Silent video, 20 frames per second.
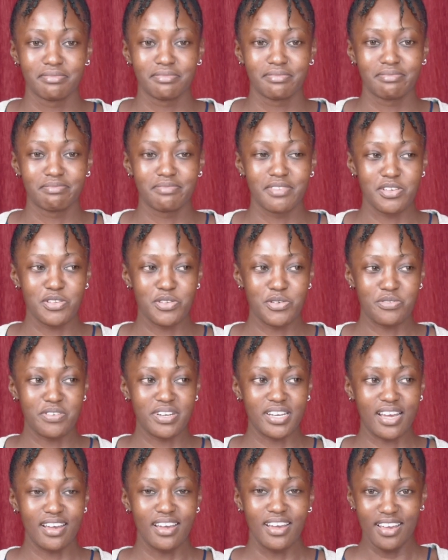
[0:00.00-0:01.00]
Mm-hmm. And you're
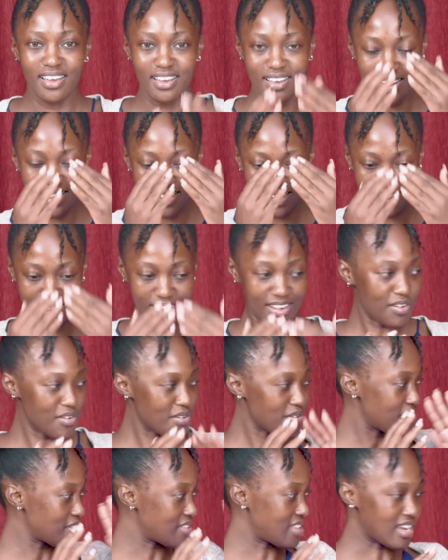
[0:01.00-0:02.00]
ready.
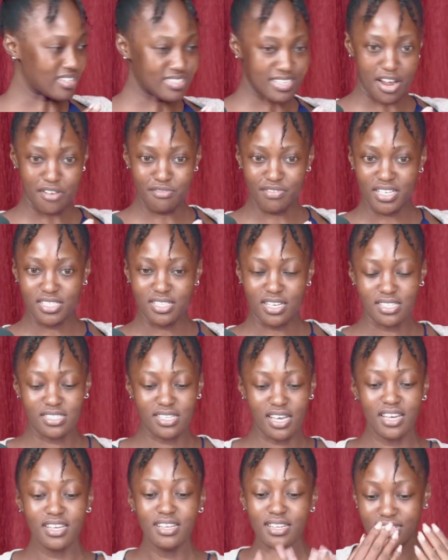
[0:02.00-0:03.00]
That canvas
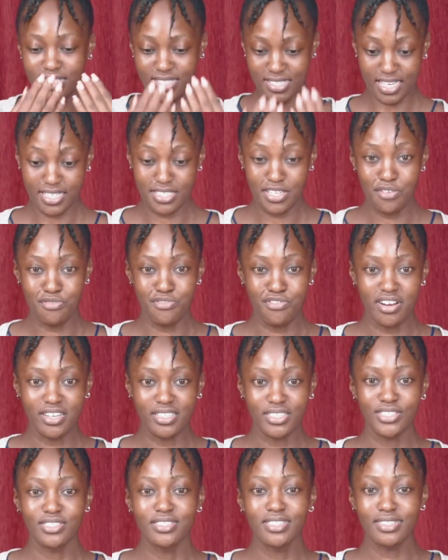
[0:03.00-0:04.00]
aside, start
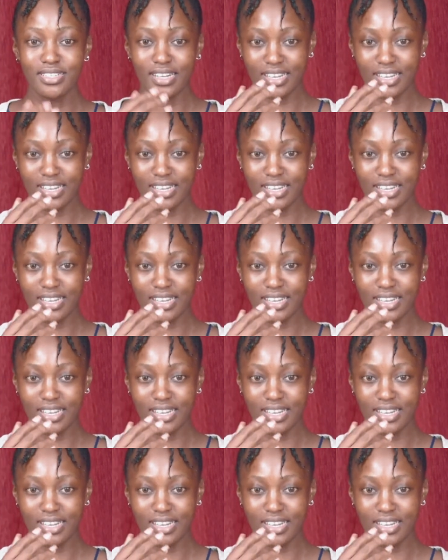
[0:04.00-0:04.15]
afresh.